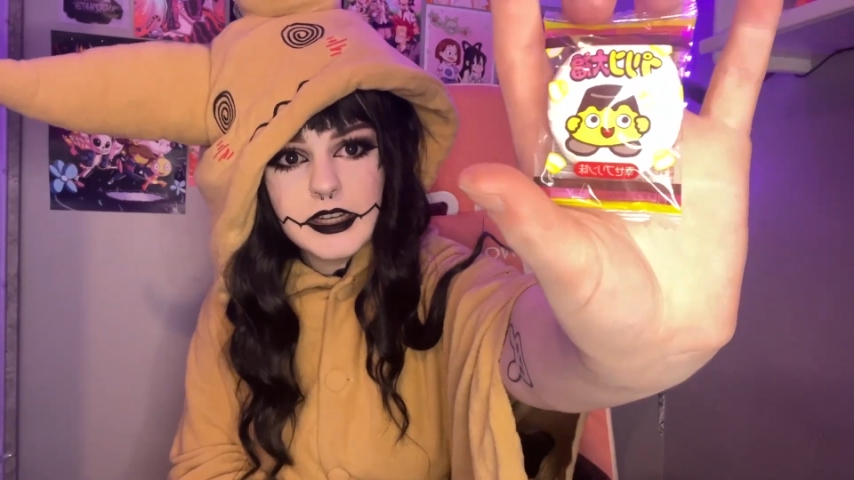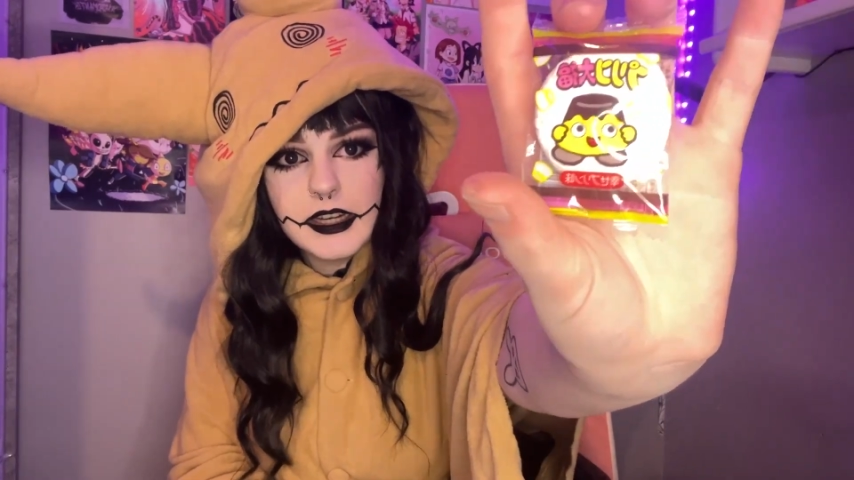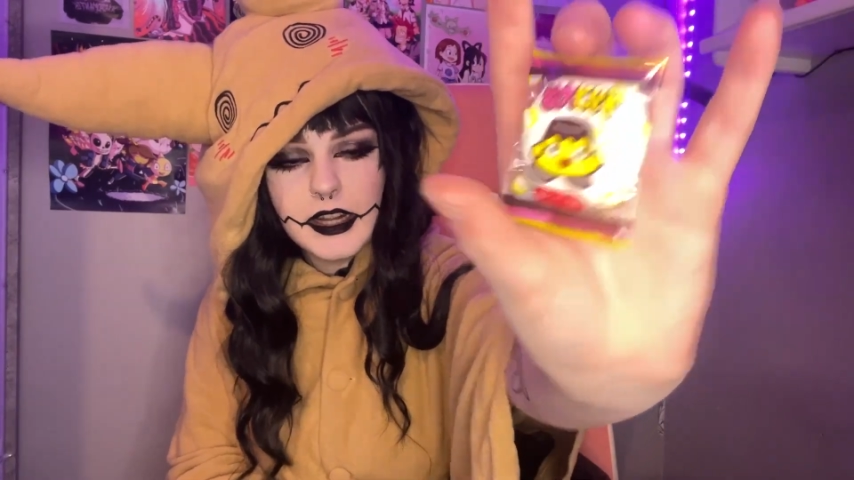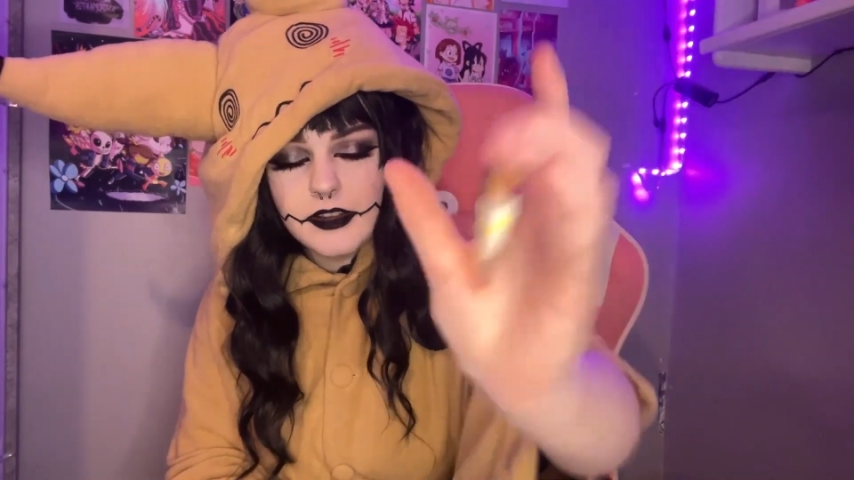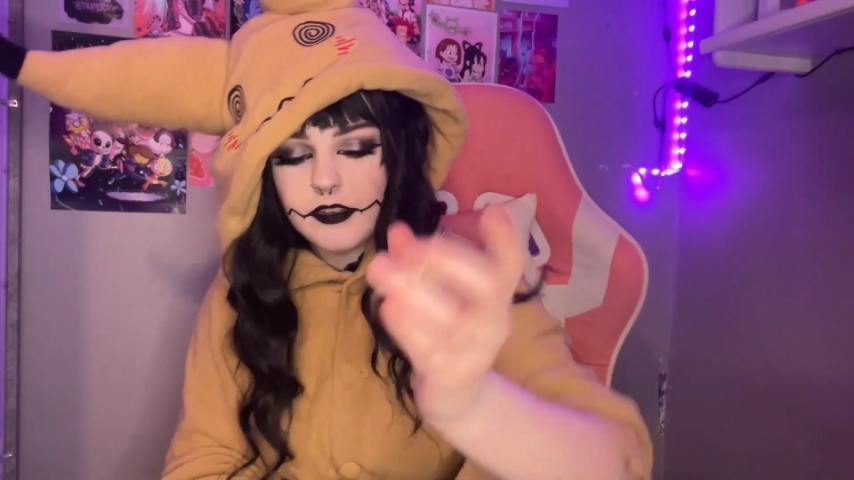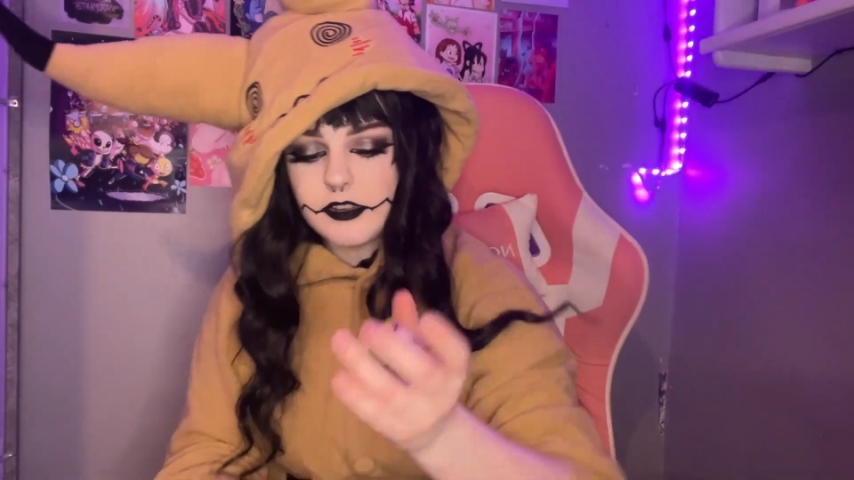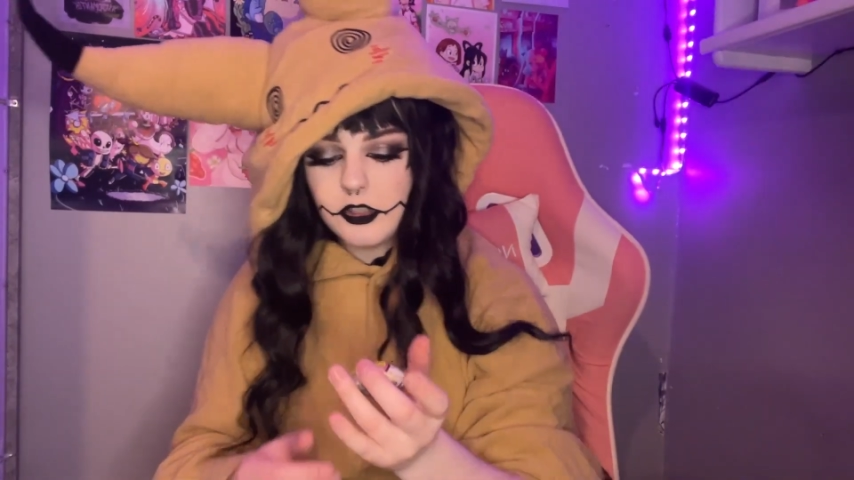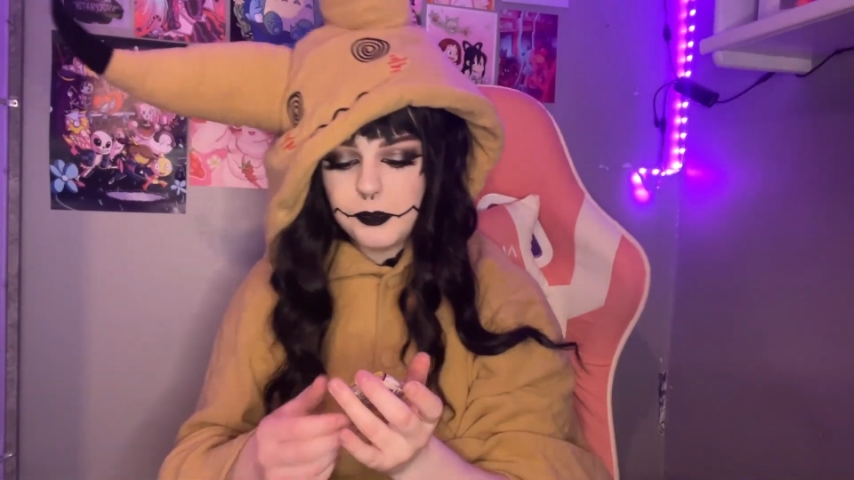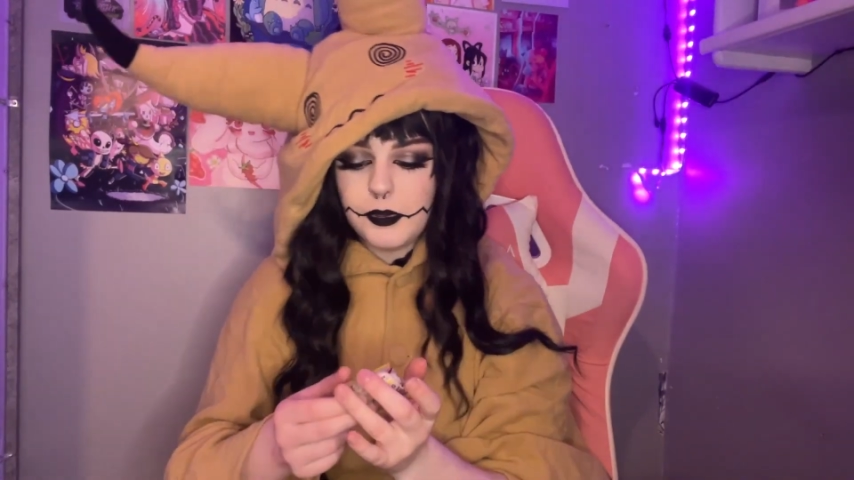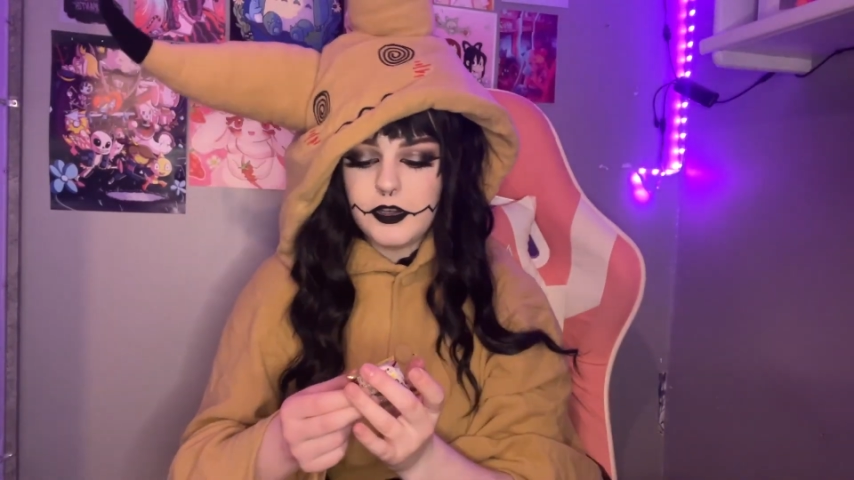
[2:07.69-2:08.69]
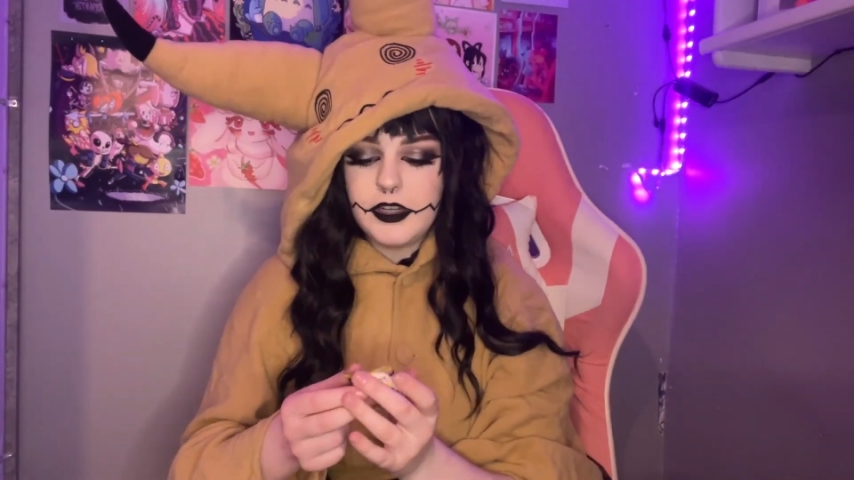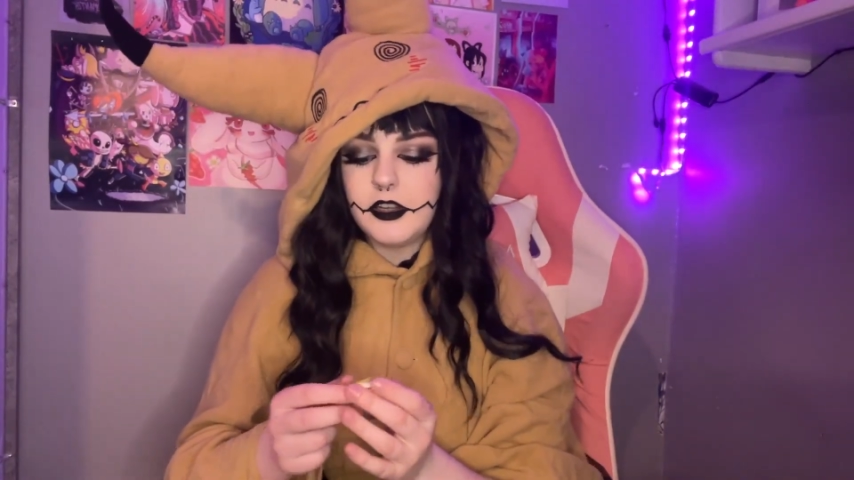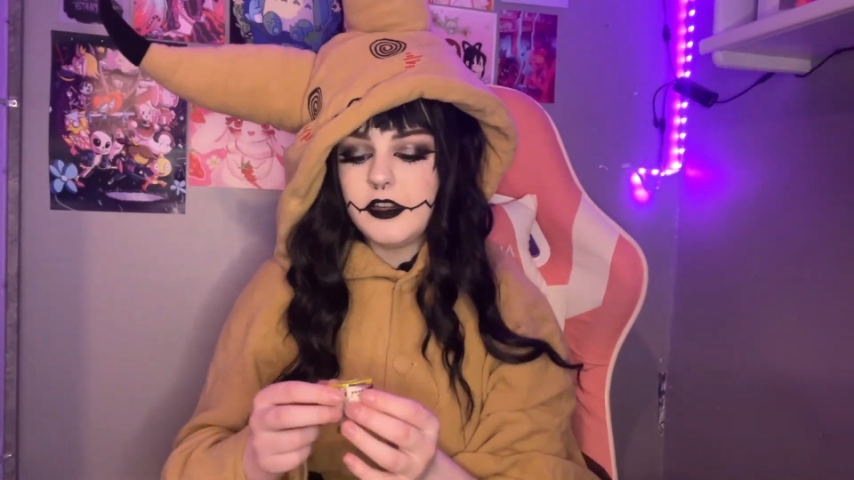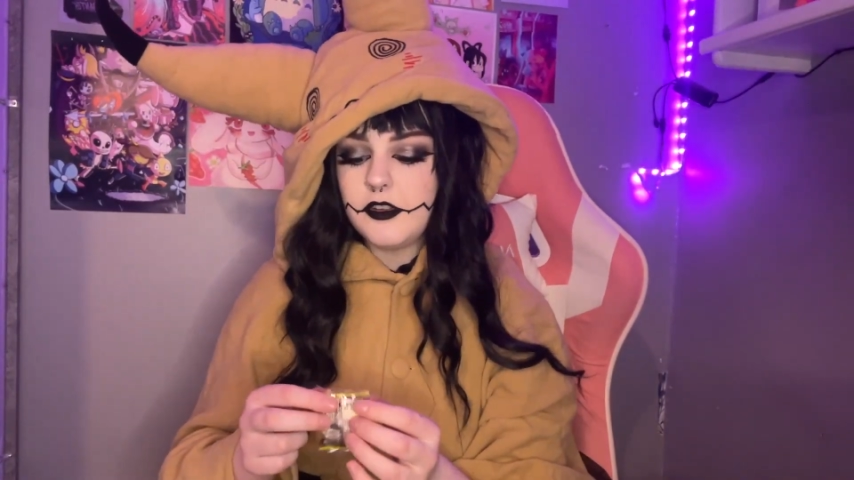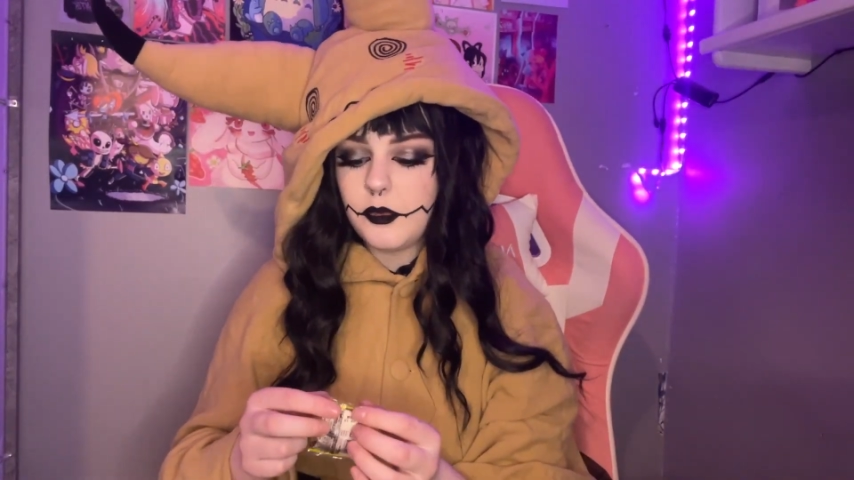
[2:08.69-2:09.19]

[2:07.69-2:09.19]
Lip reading: and it has a little pudding on it,